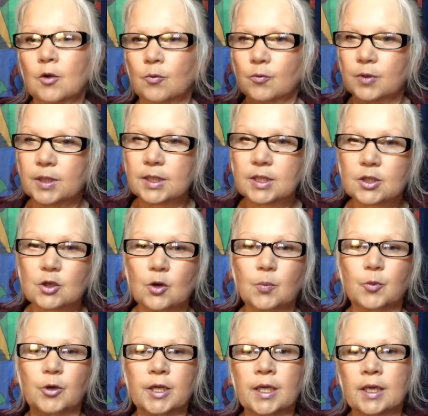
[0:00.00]
really start
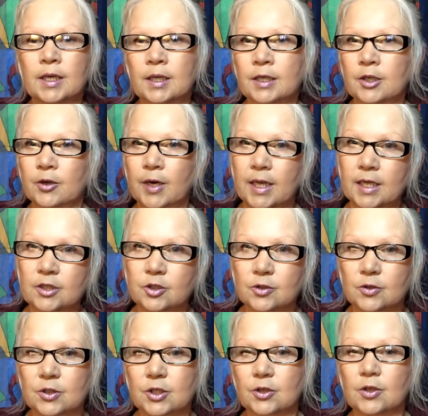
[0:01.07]
bringing in your
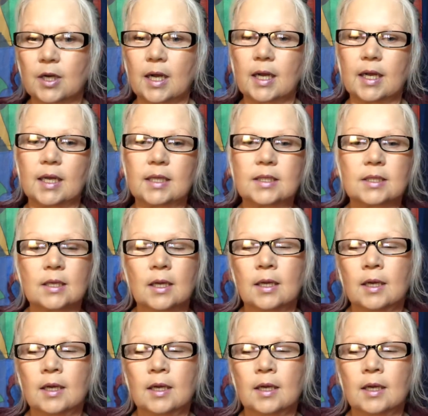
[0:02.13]
angels, your guides.